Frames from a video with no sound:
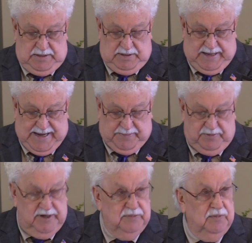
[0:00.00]
The high
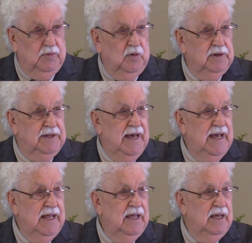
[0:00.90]
priest, but boy,
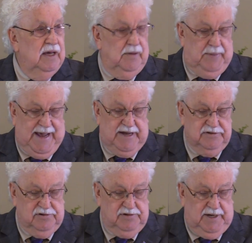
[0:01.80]
today a
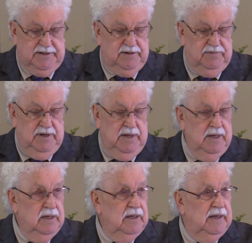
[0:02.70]
pastor is not the
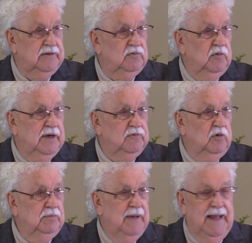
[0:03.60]
as, as
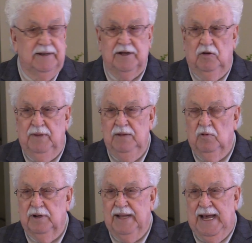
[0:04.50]
one man told me
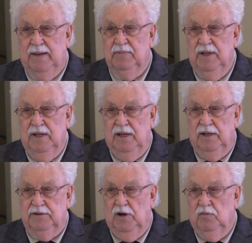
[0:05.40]
one time,
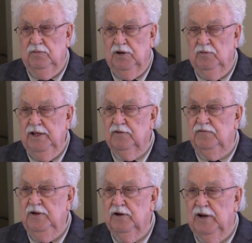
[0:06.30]
uh, don't, don't
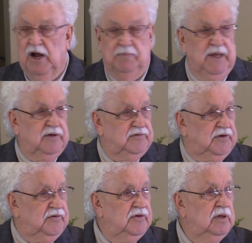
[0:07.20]
interfere in our
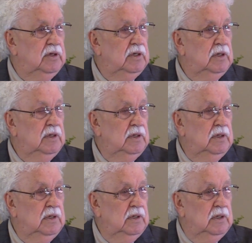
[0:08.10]
business.
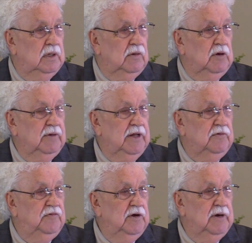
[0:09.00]
You know, don't
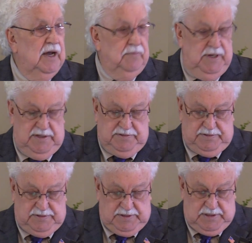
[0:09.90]
interfere in our
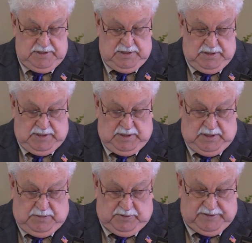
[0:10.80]
business.
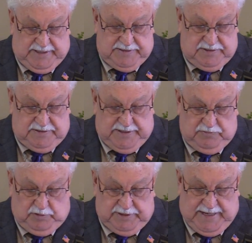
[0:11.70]
But that's,
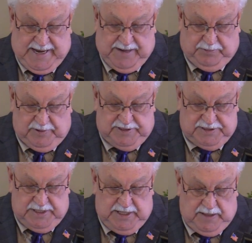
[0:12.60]
that's what the high
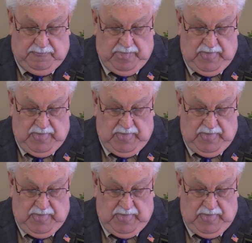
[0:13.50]
priest did.